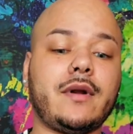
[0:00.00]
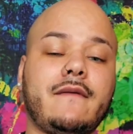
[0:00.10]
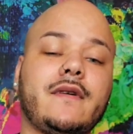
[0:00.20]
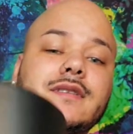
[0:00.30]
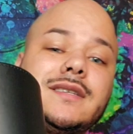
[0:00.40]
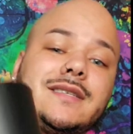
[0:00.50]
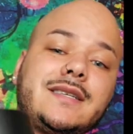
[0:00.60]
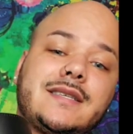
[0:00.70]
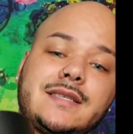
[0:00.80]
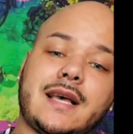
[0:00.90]
That's a
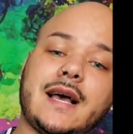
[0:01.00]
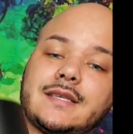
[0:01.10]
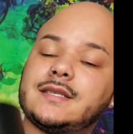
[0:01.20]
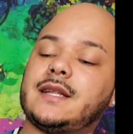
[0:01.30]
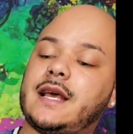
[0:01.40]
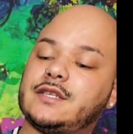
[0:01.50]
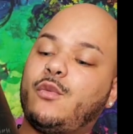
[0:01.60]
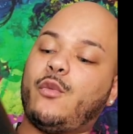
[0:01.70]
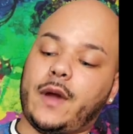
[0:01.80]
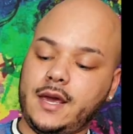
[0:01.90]
decent size. It's a nice
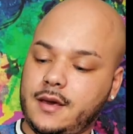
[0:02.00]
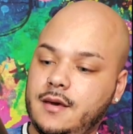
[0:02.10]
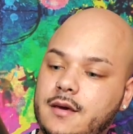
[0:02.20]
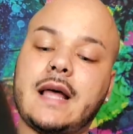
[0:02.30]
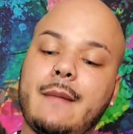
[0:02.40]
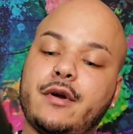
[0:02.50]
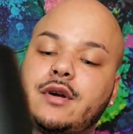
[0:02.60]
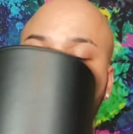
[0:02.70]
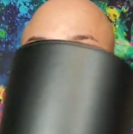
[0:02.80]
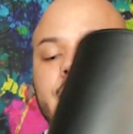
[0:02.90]
weight. At her,
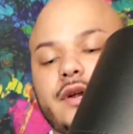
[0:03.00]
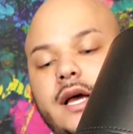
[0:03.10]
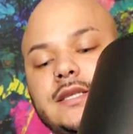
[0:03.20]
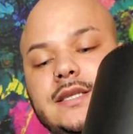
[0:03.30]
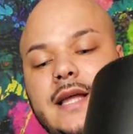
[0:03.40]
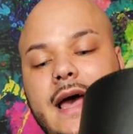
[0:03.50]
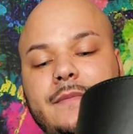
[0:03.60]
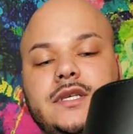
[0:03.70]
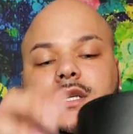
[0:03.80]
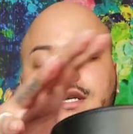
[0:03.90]
let's get her unsnapped.